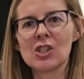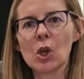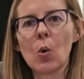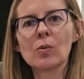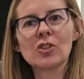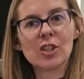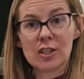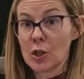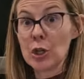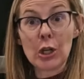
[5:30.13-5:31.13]
So just
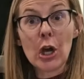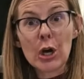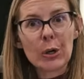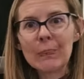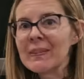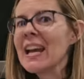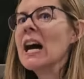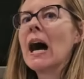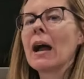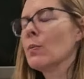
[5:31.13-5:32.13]
so you know,
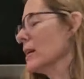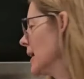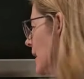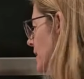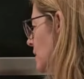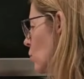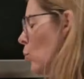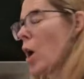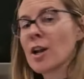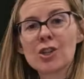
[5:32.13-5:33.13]
I went ahead and
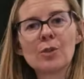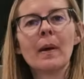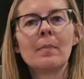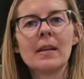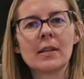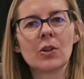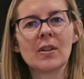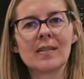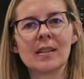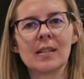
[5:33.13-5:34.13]
washed my bacon
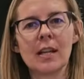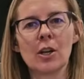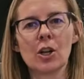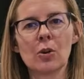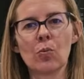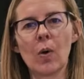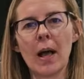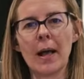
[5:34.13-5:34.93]
grease container,